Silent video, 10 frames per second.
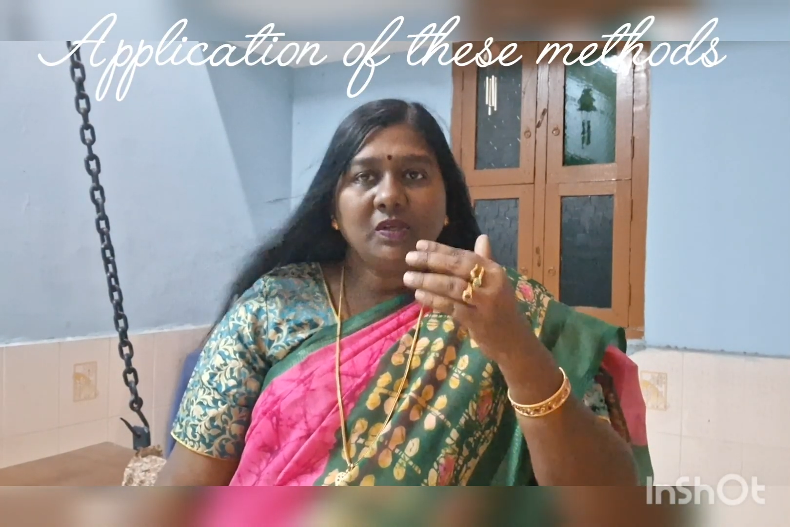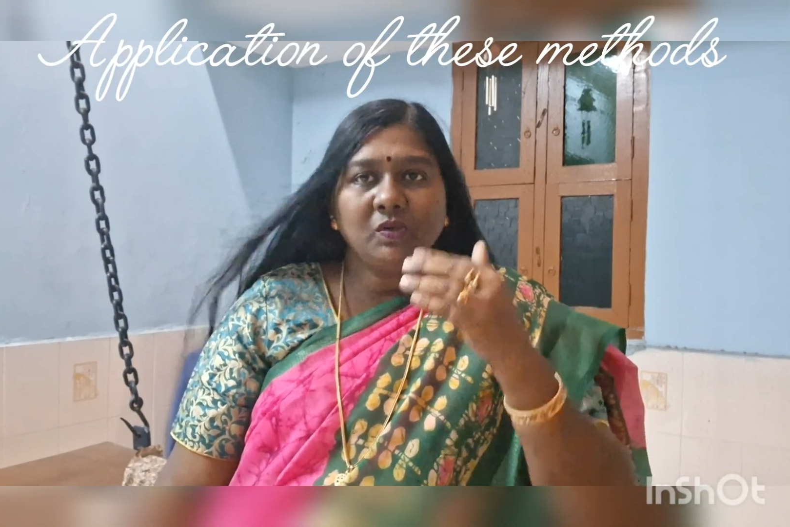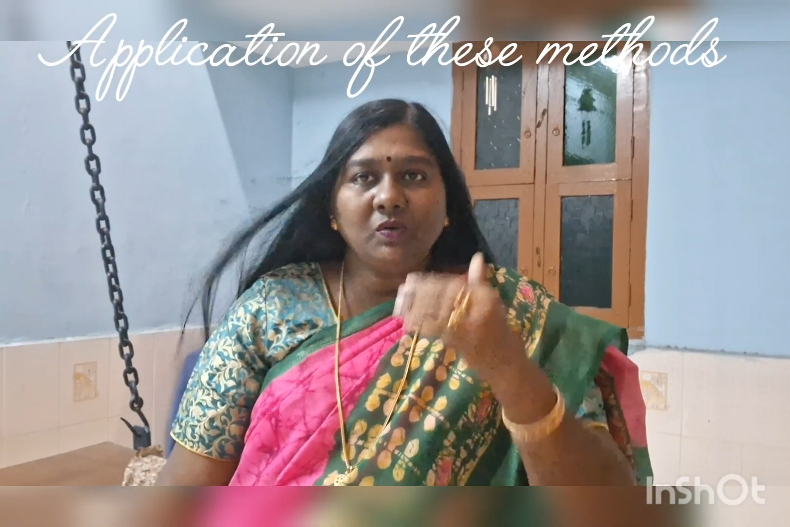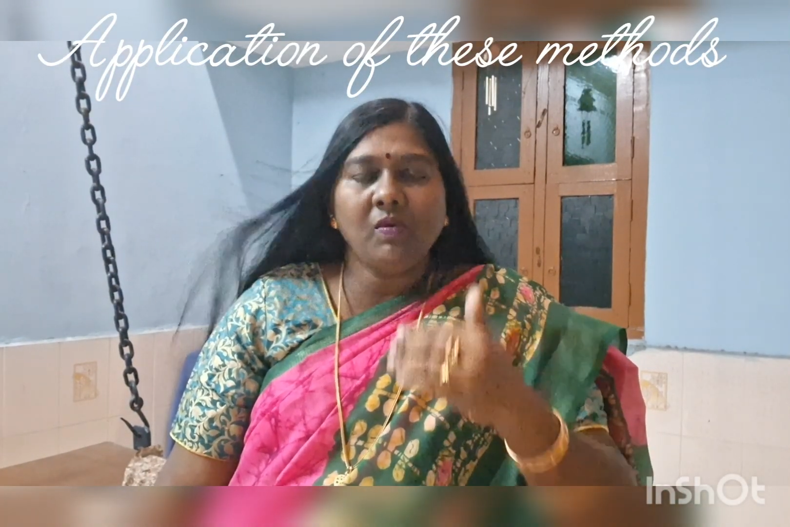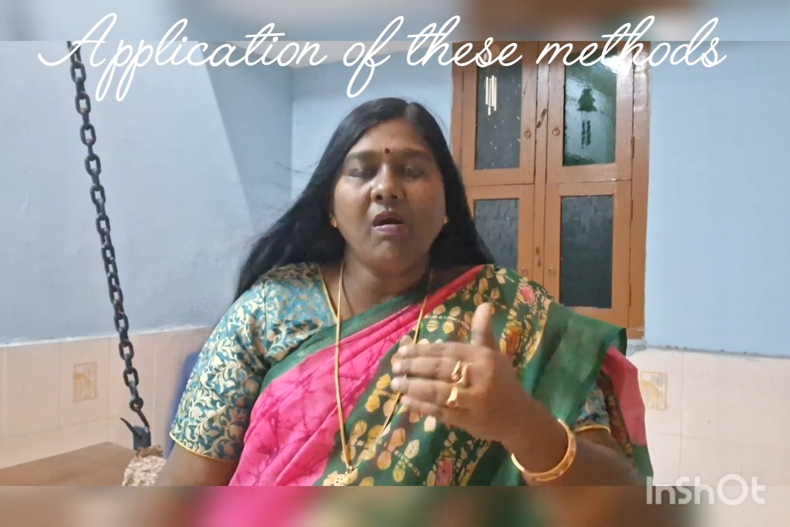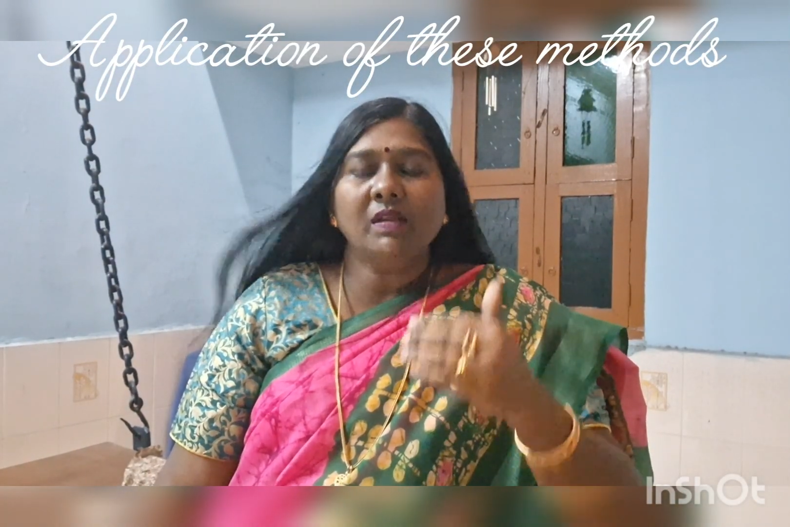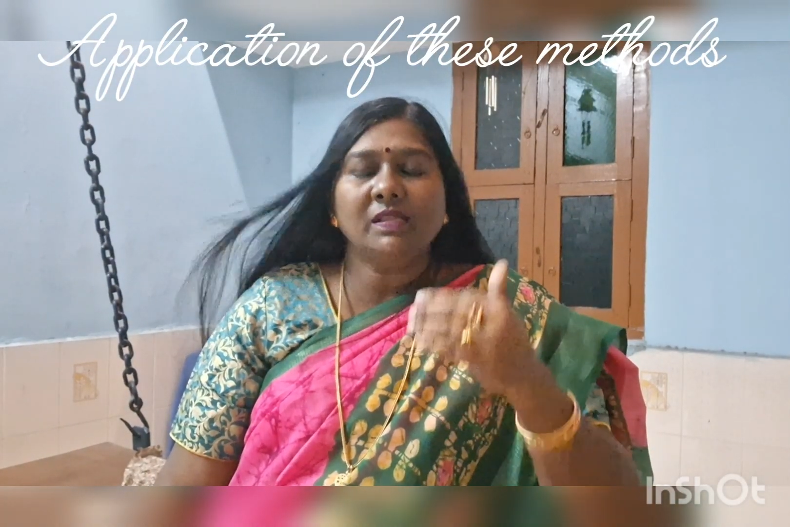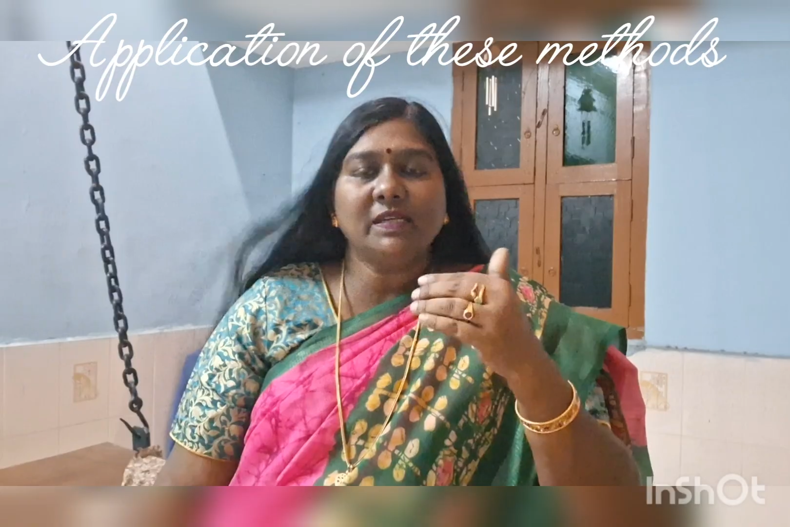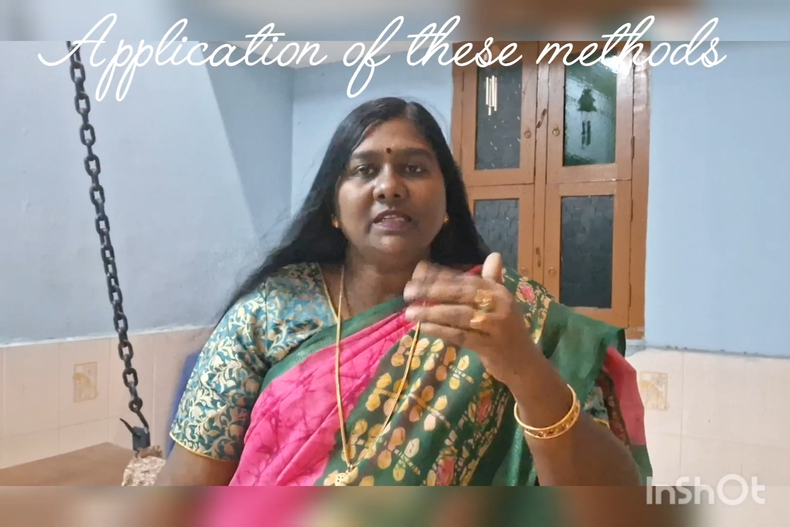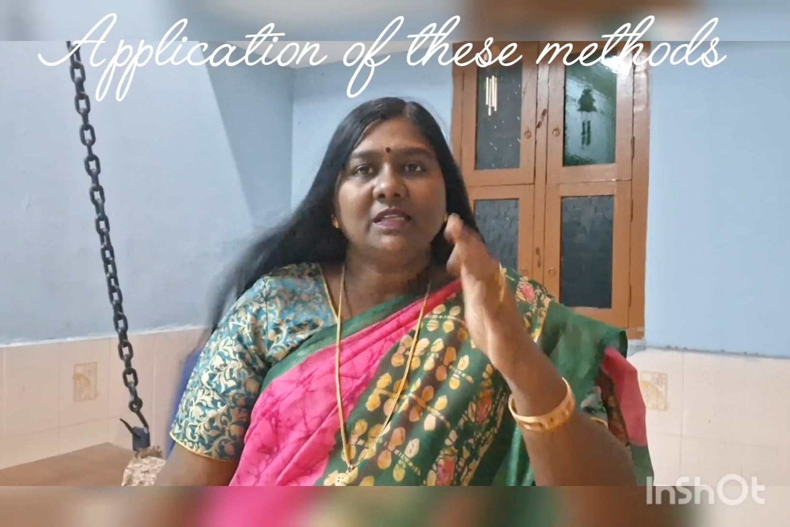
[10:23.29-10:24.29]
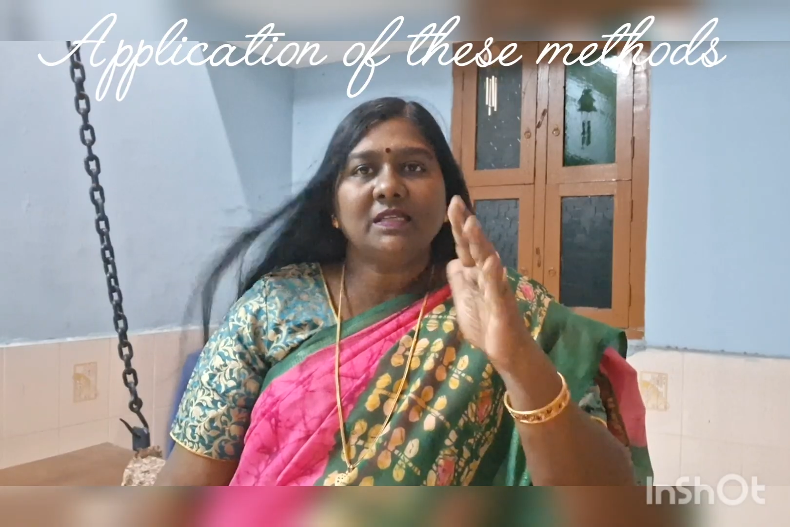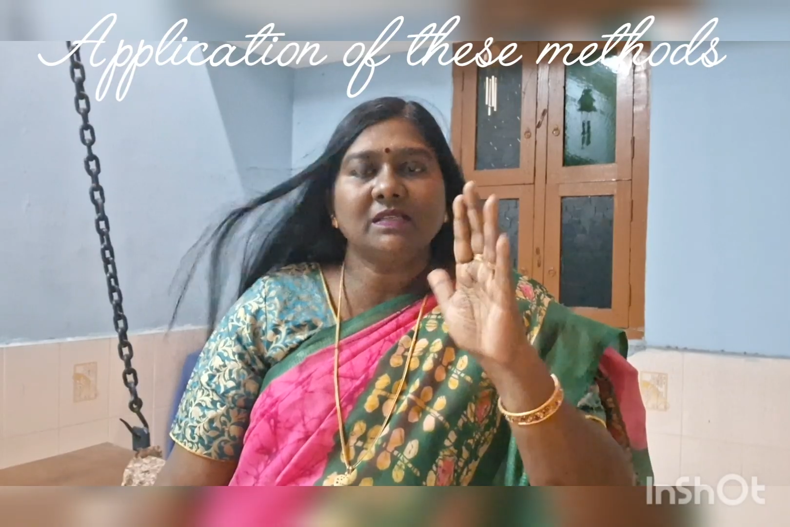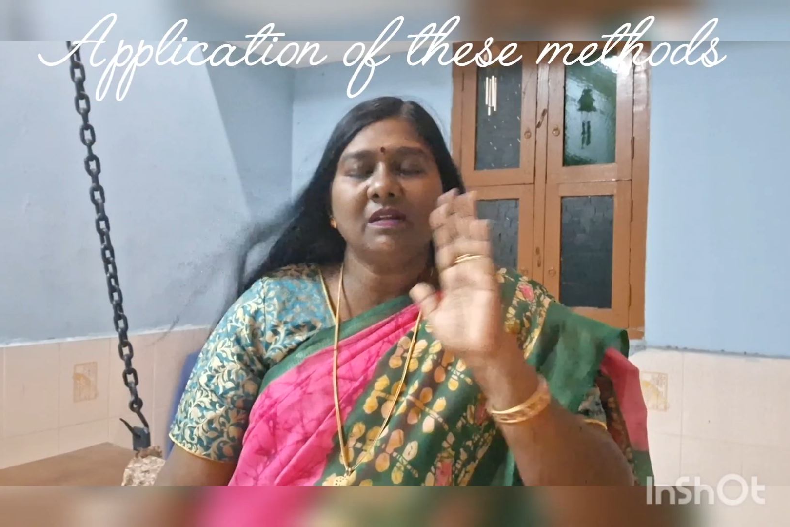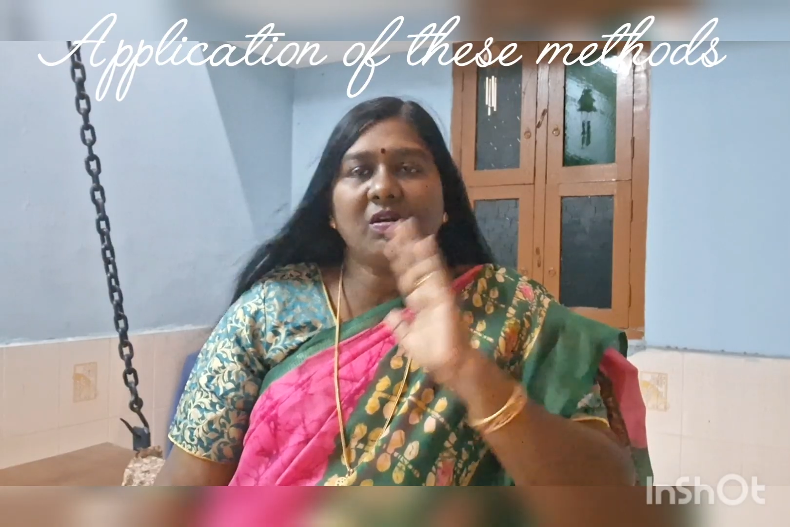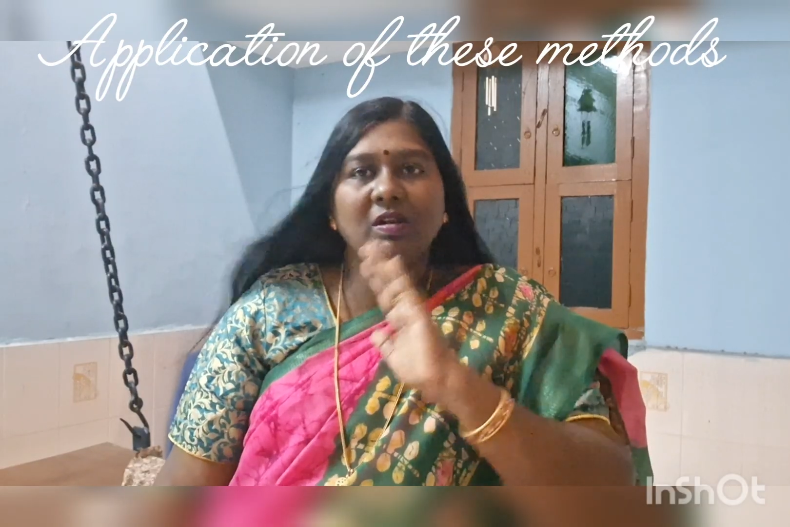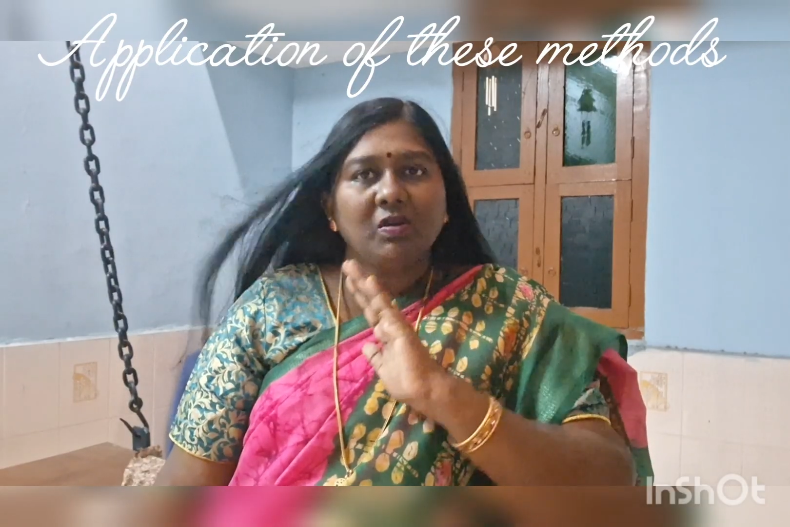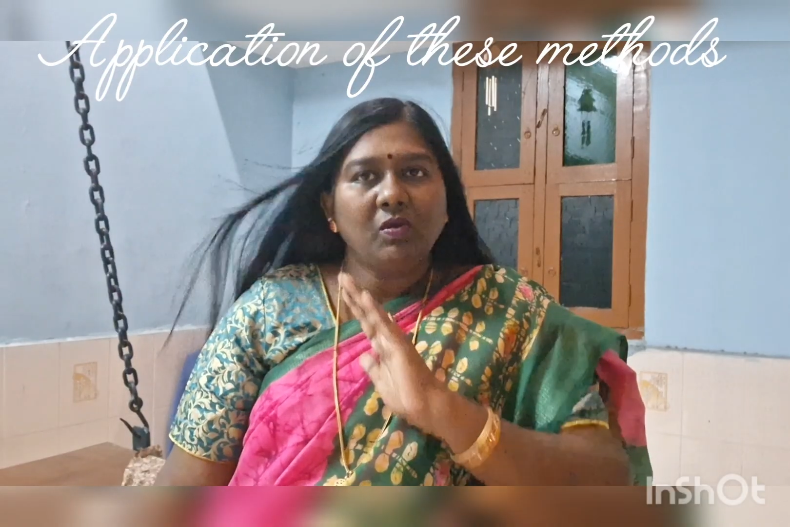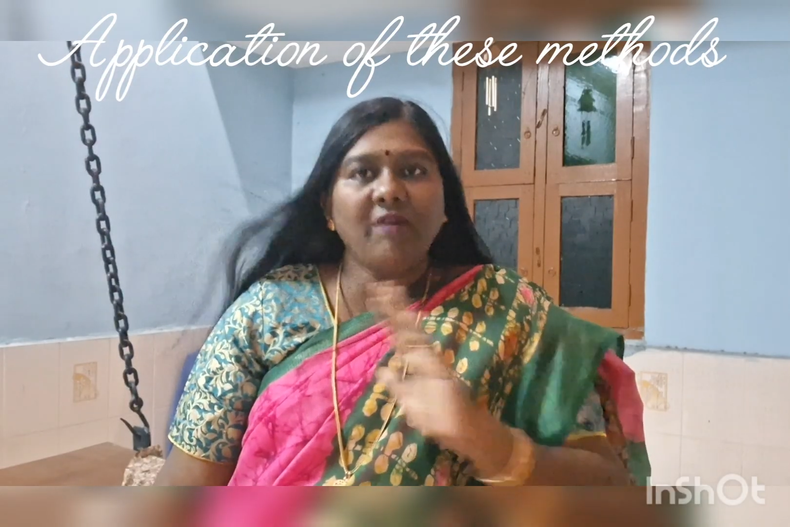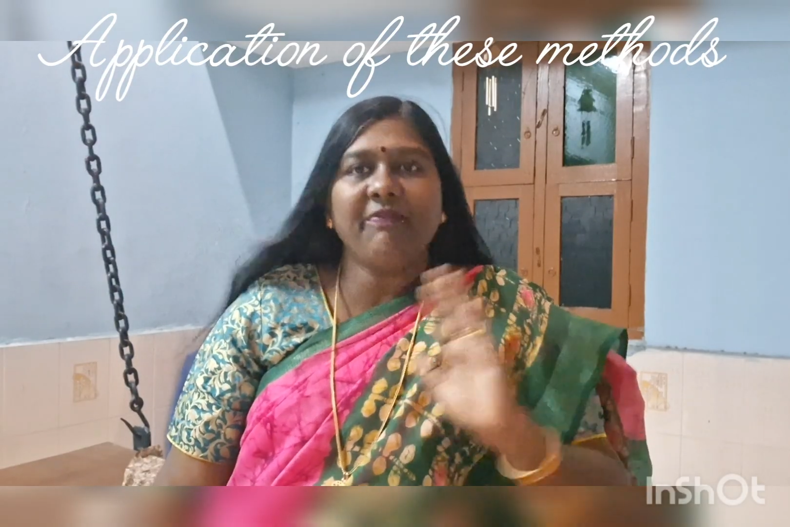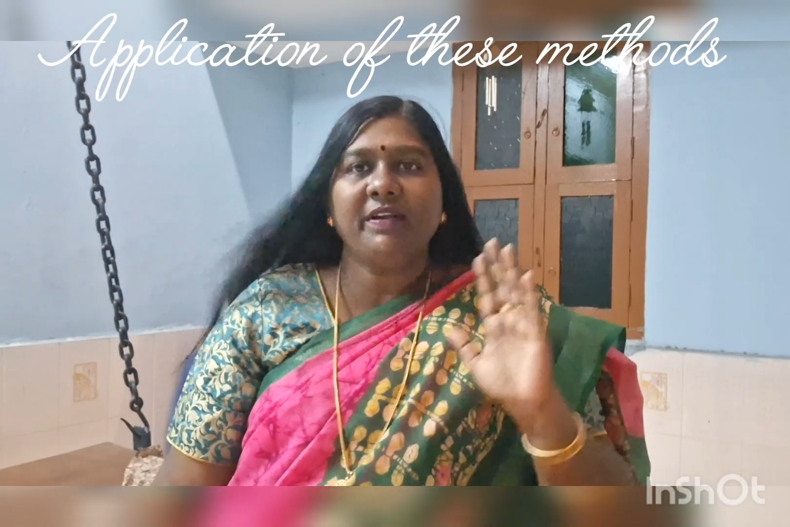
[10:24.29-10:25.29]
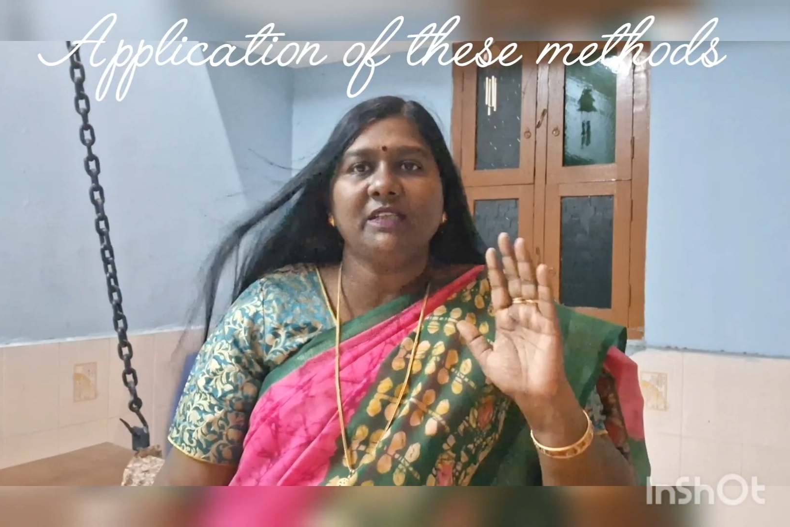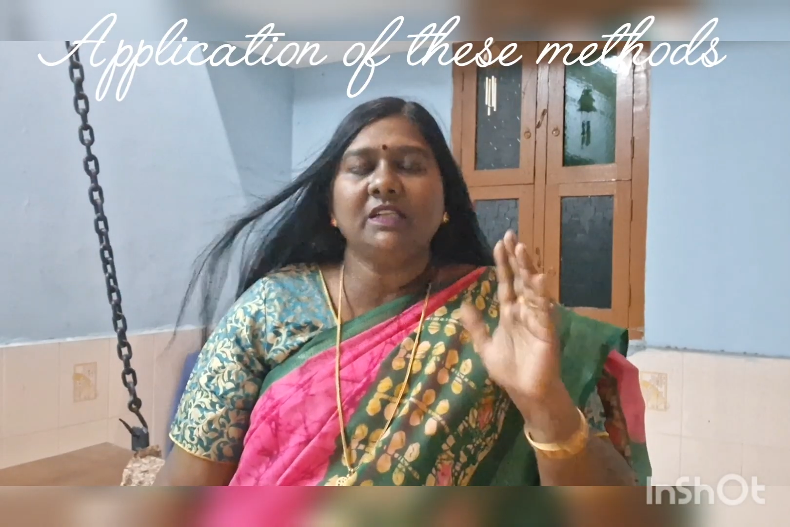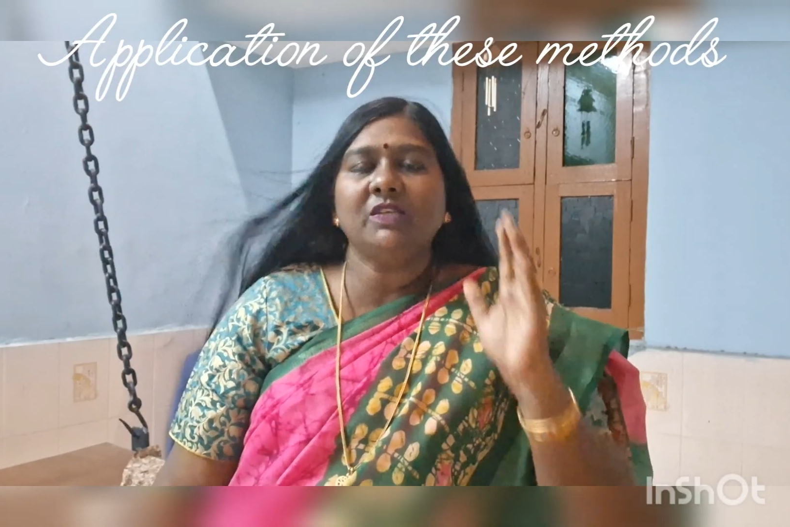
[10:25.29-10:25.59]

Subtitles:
you or the teacher is not a role of a teacher,